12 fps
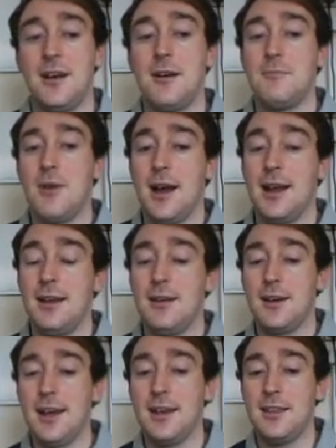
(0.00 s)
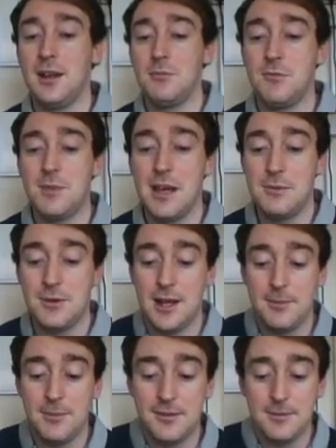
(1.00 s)
by looking at the number of paper
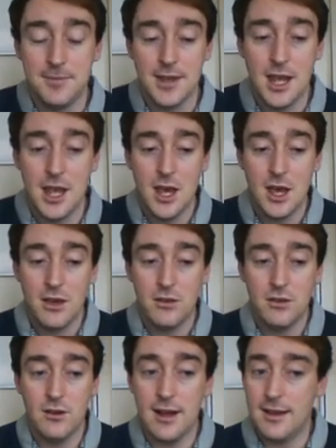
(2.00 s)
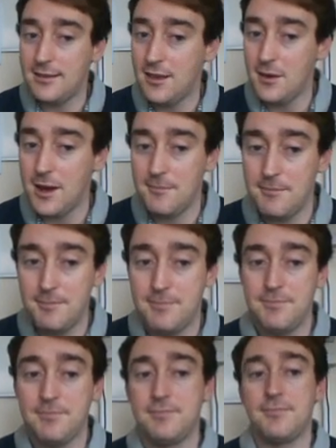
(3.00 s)
clips. So let's do it.
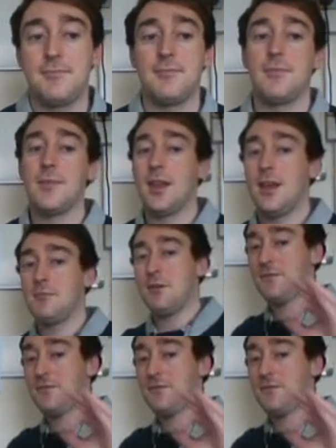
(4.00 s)
But